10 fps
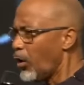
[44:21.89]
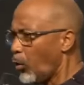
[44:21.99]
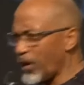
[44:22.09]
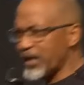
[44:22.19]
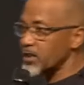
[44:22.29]

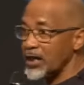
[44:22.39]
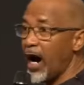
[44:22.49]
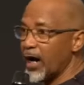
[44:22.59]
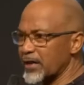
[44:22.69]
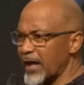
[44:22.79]
We
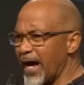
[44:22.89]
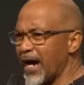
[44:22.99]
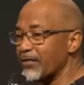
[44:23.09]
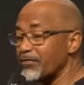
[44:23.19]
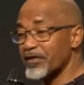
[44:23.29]
can't
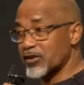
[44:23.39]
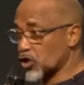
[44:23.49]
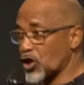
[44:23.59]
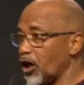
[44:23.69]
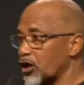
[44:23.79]
have the
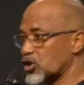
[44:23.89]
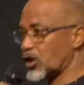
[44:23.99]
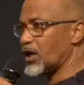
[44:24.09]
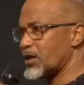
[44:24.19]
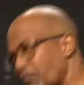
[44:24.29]
church
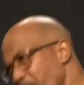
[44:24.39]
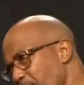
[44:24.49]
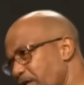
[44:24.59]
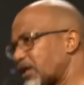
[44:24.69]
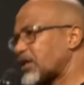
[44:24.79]
in
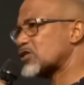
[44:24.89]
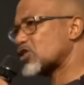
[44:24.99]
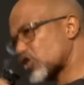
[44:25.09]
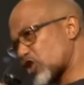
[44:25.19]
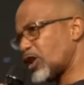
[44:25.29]
America
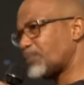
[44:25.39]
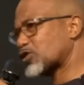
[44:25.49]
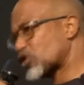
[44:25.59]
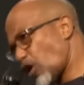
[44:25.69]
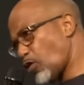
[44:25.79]
sleep
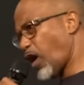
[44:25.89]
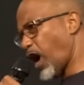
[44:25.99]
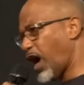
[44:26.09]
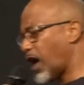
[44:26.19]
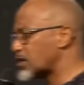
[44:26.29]
so
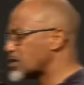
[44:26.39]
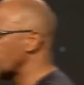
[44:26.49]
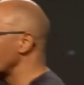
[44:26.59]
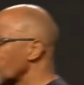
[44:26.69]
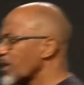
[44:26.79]
hard.
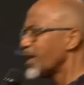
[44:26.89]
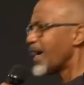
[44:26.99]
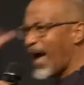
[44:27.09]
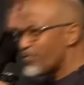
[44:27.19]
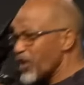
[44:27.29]

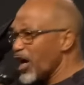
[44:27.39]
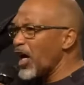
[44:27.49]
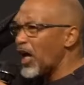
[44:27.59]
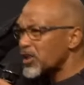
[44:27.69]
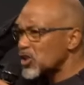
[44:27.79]
And the
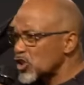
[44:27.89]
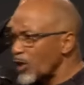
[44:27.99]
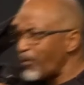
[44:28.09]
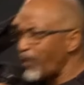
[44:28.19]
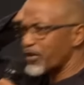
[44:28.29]

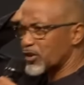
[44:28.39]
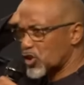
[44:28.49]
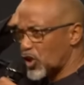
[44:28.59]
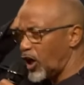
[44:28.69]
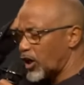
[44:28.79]
headship of the
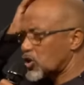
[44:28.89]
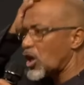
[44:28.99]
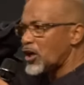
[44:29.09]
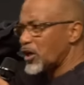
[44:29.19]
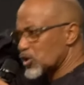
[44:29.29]
church
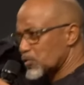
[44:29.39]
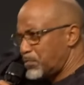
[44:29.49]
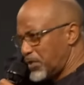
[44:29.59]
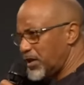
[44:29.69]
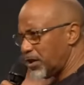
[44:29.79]
is
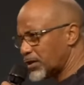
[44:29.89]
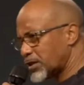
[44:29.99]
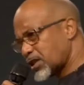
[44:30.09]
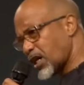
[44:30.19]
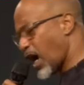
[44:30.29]

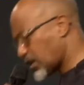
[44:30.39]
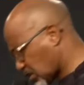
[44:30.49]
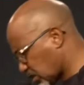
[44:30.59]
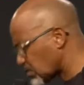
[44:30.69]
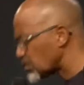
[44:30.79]
being
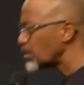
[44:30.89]
cut.